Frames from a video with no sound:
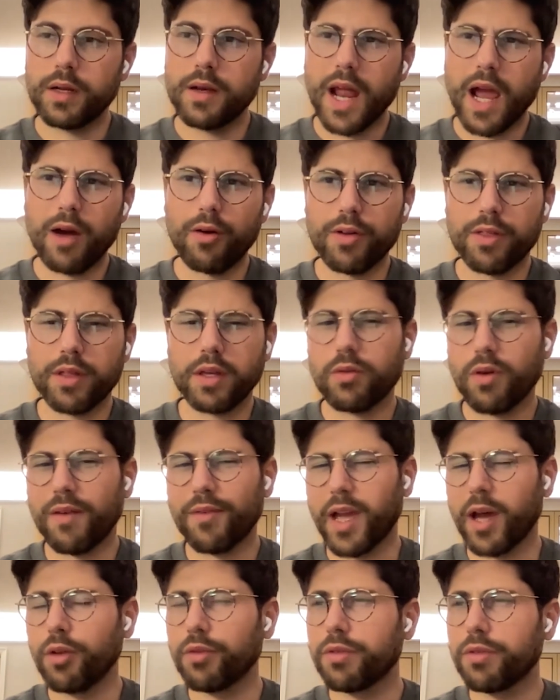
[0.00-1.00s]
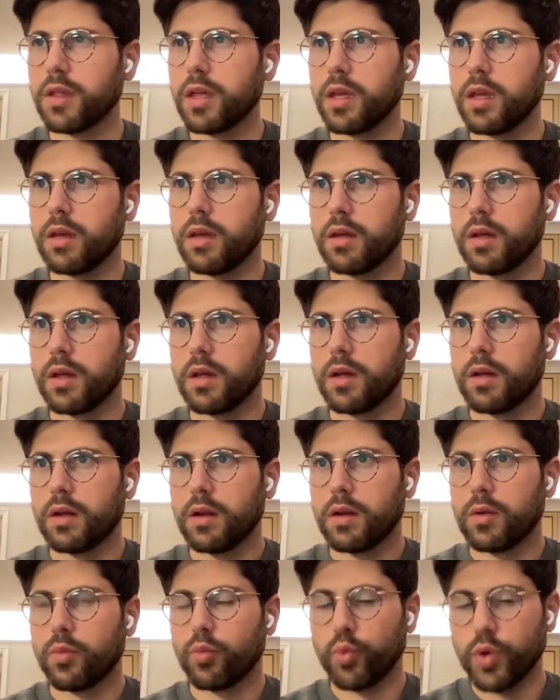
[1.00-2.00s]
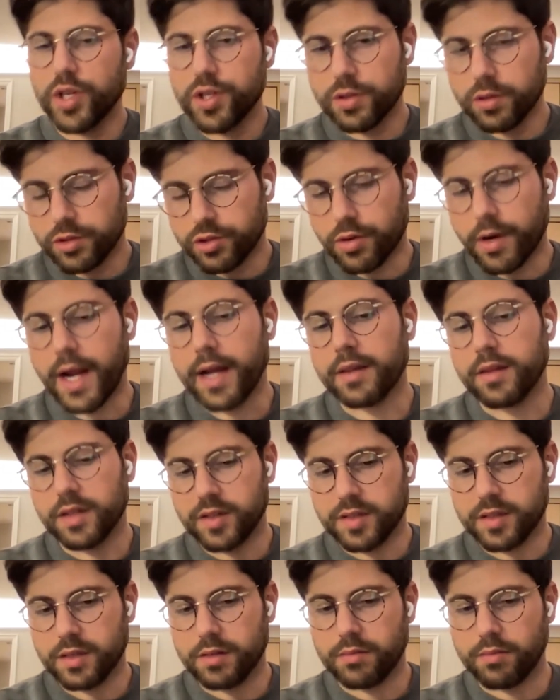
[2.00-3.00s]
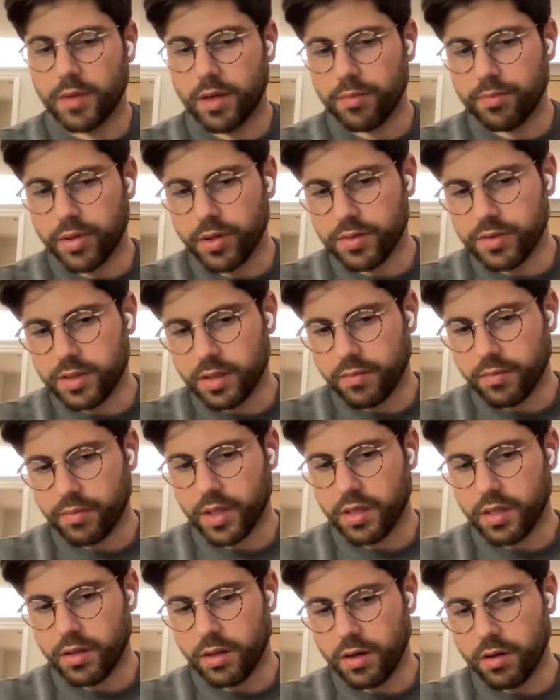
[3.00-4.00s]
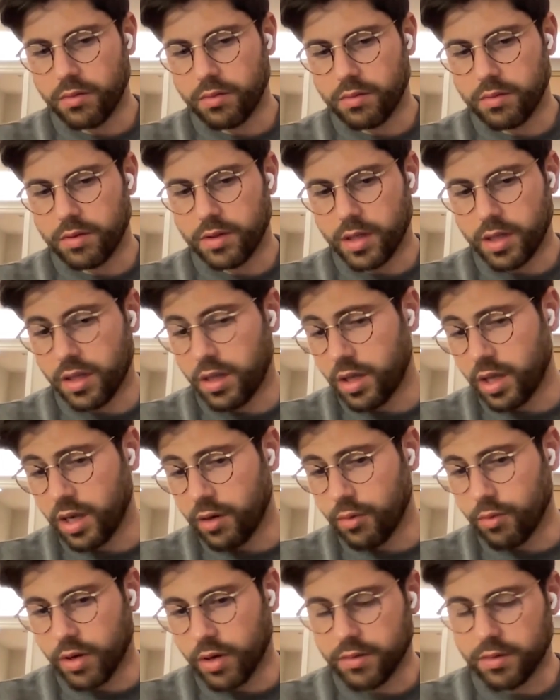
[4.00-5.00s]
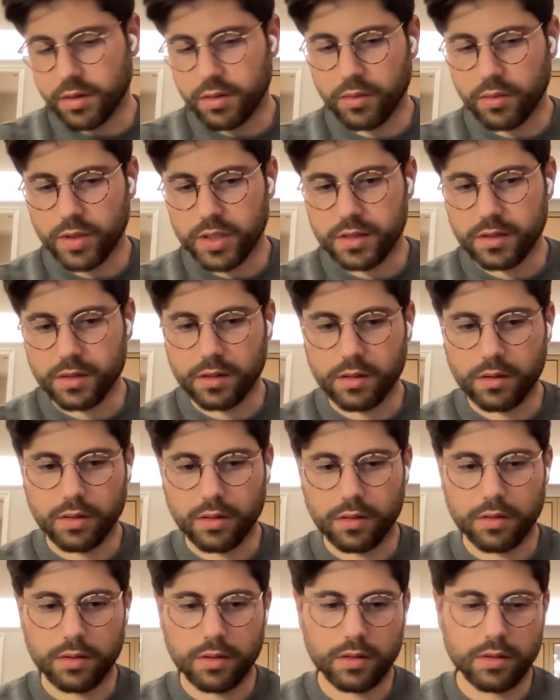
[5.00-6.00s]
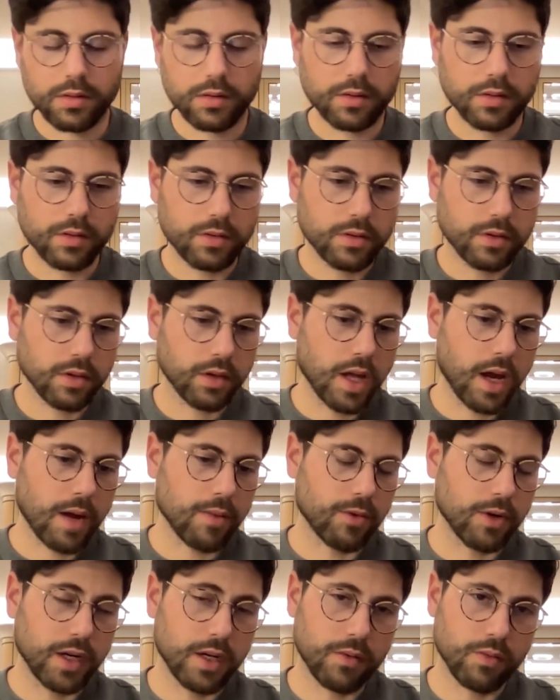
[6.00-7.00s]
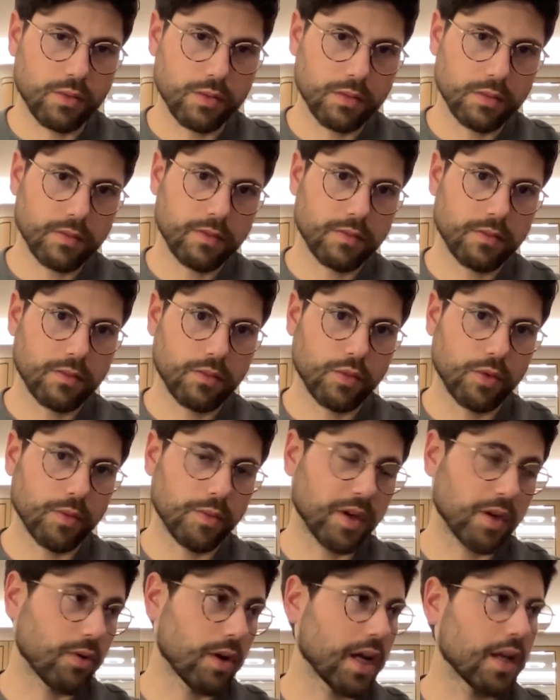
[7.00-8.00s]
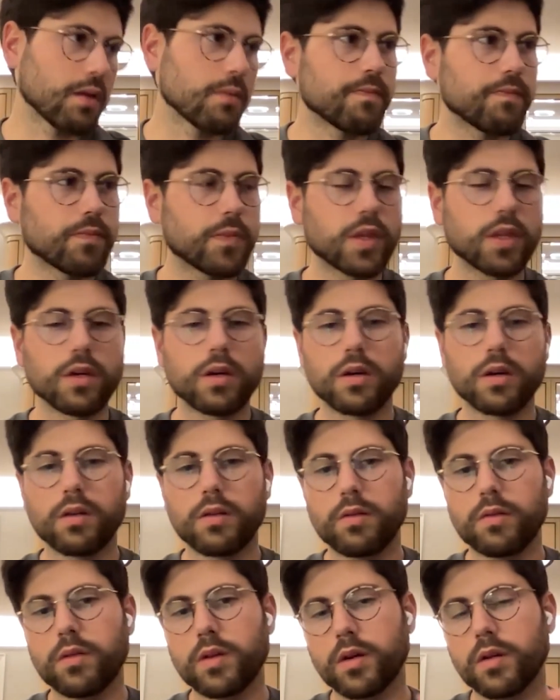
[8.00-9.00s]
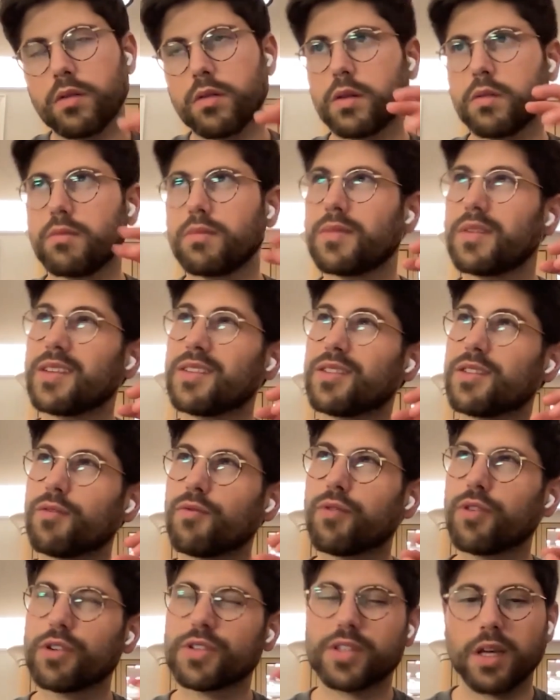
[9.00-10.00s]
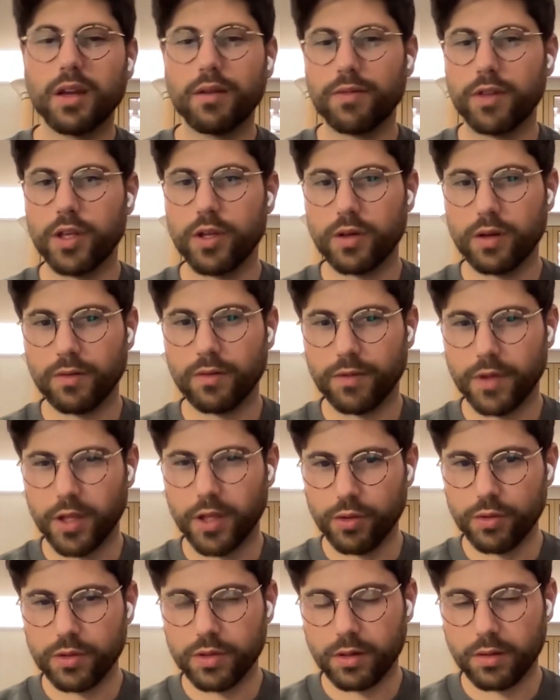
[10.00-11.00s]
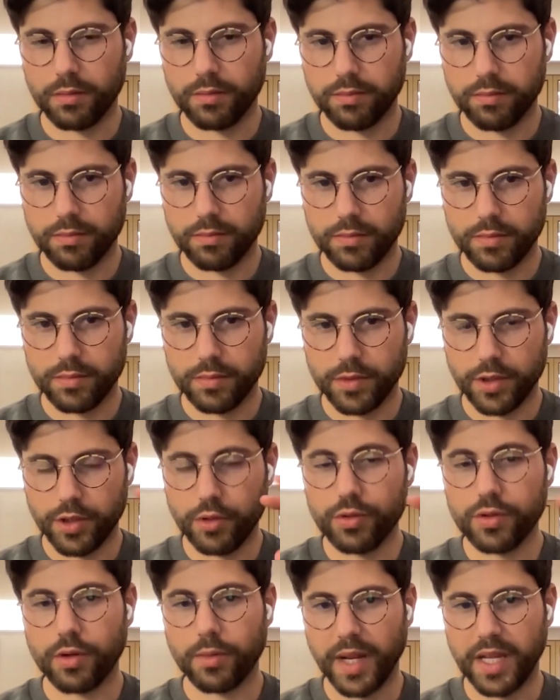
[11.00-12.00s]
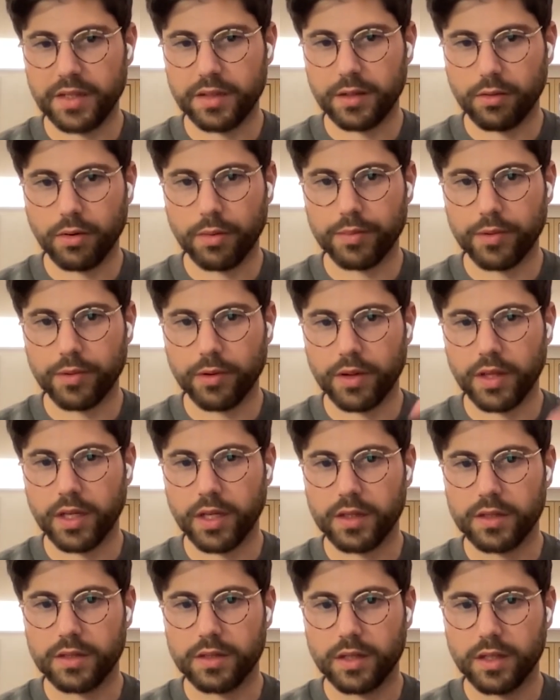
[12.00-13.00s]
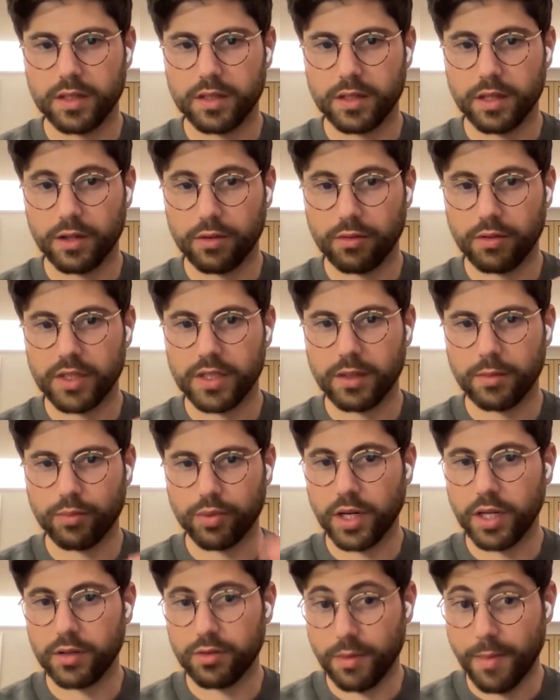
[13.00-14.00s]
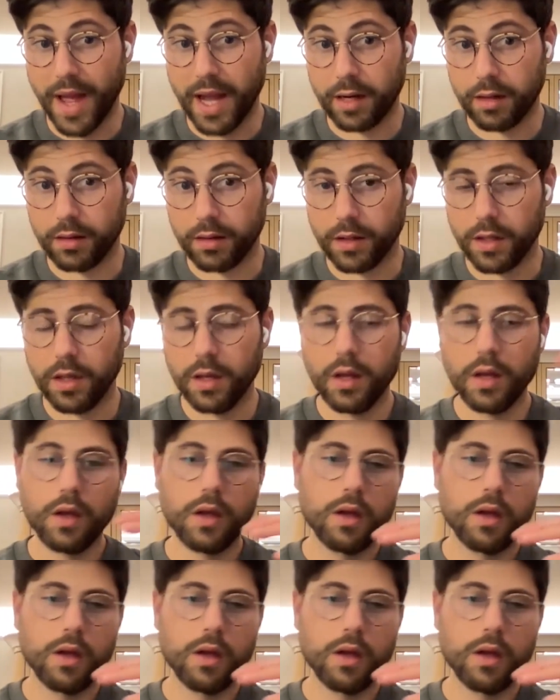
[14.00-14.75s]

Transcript: now I think you have a healthy. We should track this and, and post stuff. But you know, anyone out there that wants to collaborate would be great. The, the, the, the diversity of the, of the user user base in crypto, I think, is is increasing pretty dramatically,